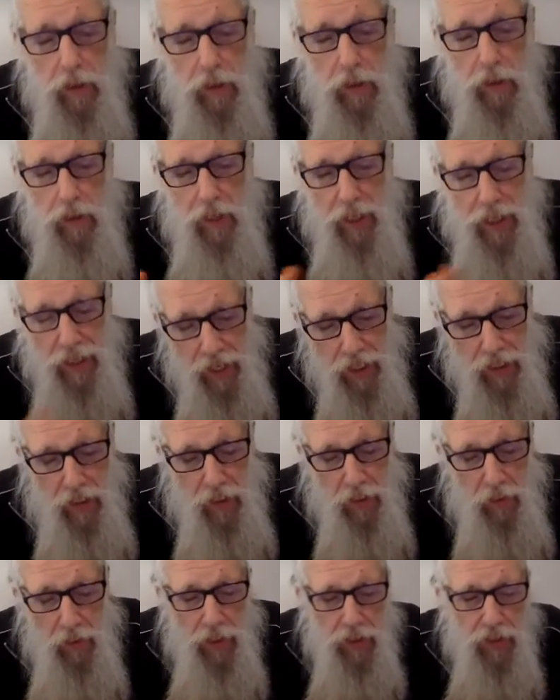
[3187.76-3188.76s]
The
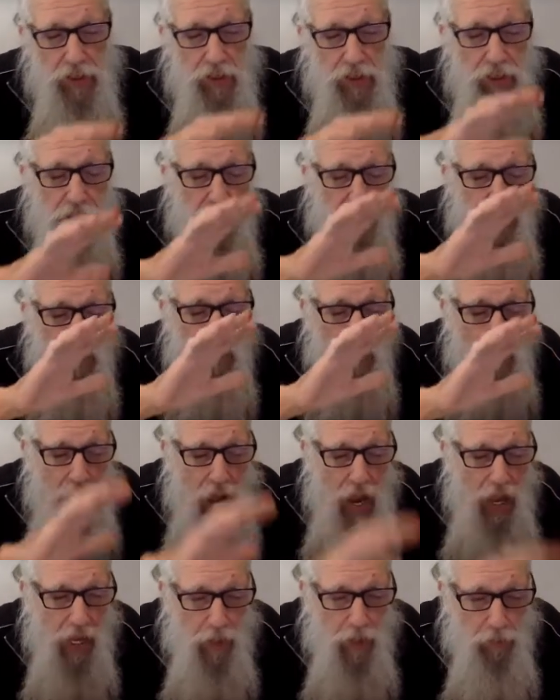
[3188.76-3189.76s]
ignorance is,
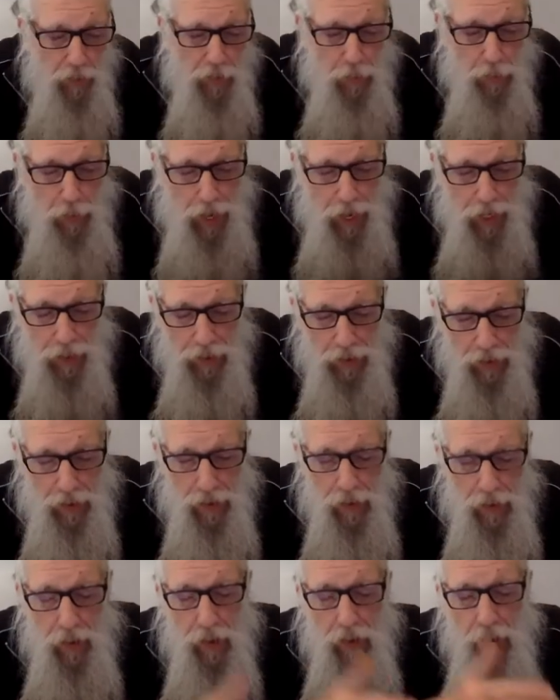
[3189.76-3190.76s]
I am the body.
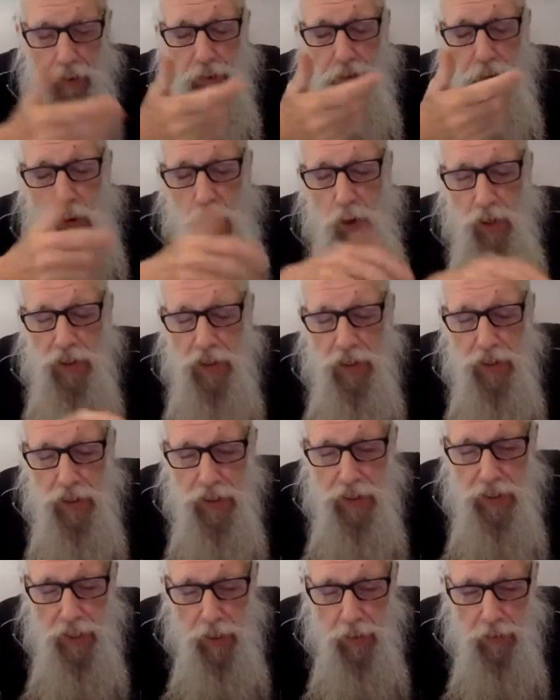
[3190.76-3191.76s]
The false
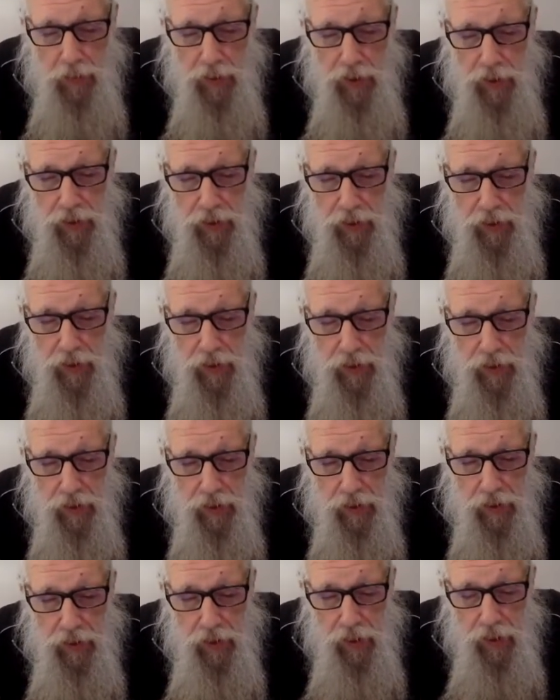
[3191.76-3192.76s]
conceptions
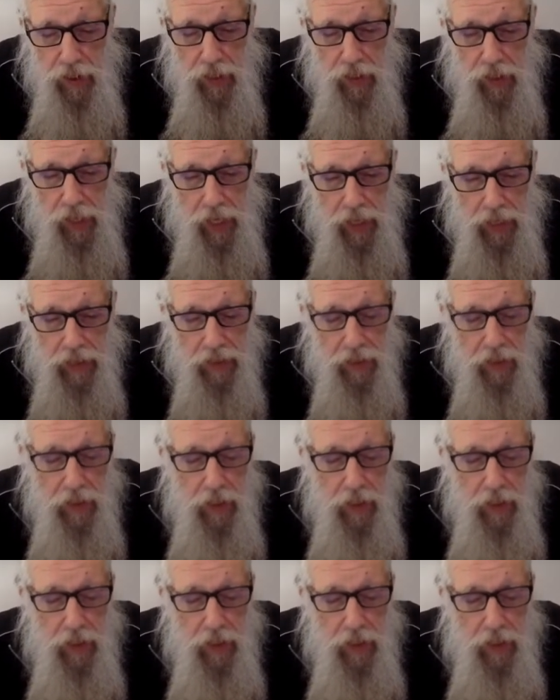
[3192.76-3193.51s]
is that